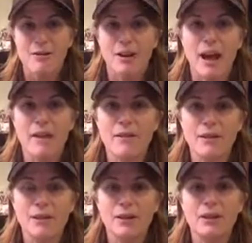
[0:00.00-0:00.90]

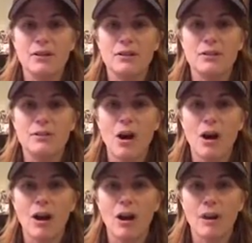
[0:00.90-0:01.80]
Whenever you
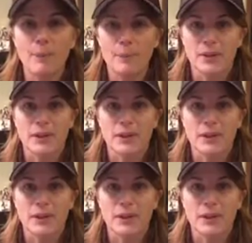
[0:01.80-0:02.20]
are